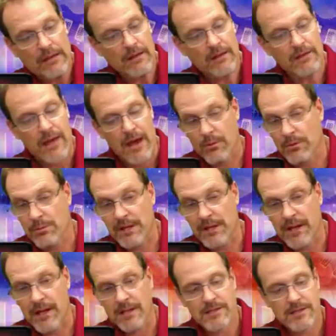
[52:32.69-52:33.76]
That would be
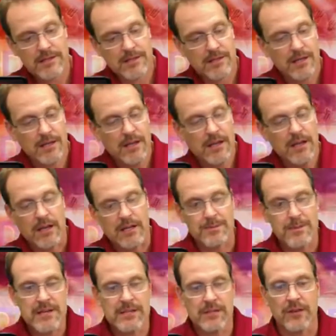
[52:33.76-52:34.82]
nice,
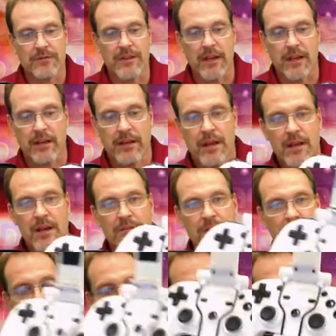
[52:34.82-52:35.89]
especially if they
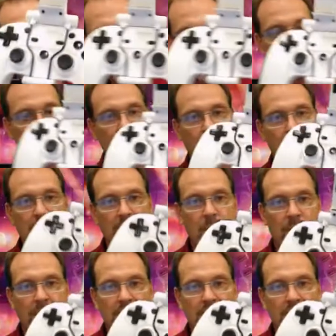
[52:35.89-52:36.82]
they went through the they went